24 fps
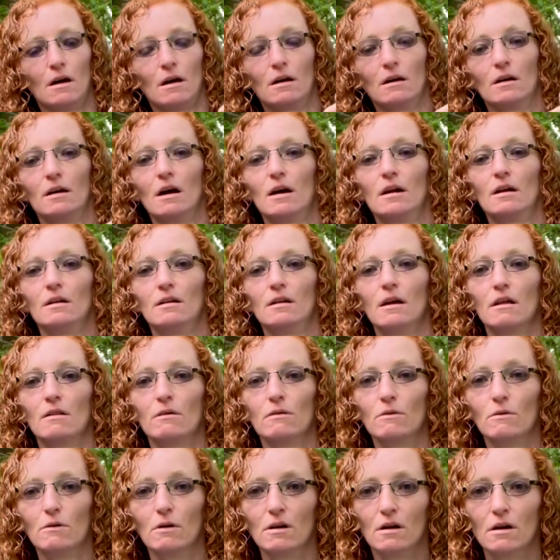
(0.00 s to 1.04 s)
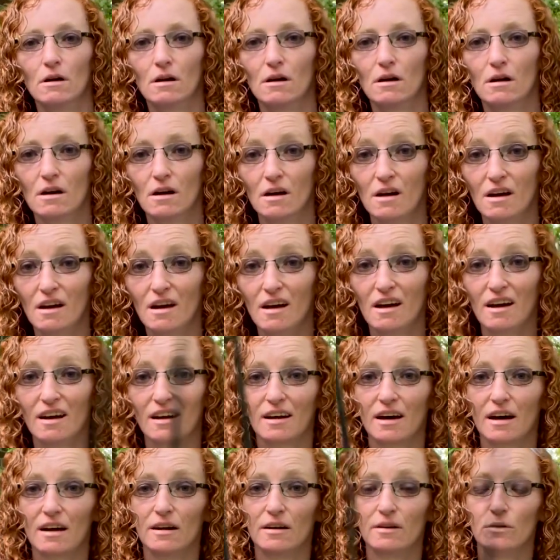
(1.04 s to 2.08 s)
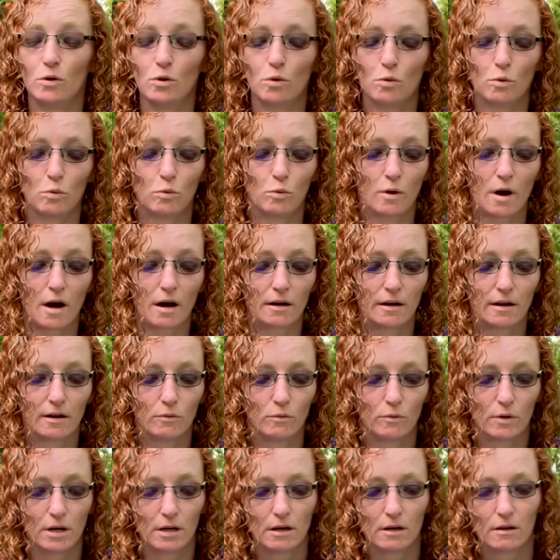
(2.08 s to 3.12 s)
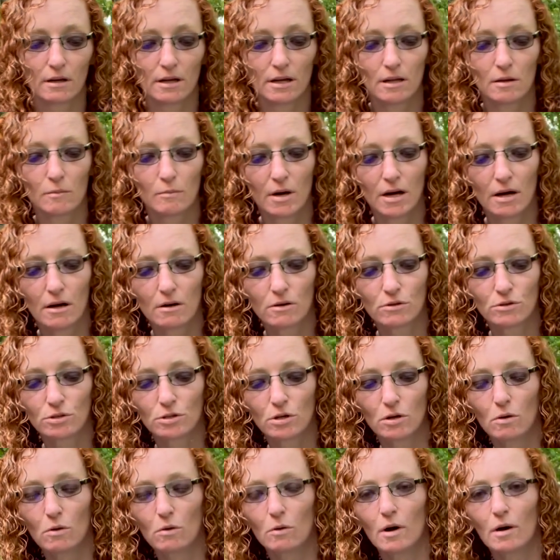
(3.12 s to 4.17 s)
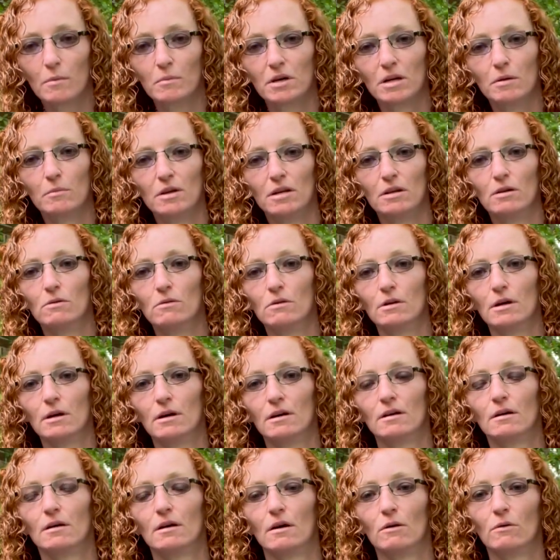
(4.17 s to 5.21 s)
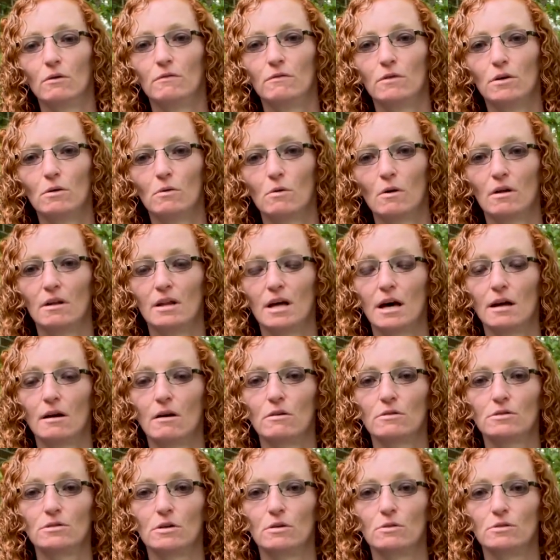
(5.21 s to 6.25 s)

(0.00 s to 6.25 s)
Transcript: got a new rod and reel in the mail, so I'm going to be doing a review on that also.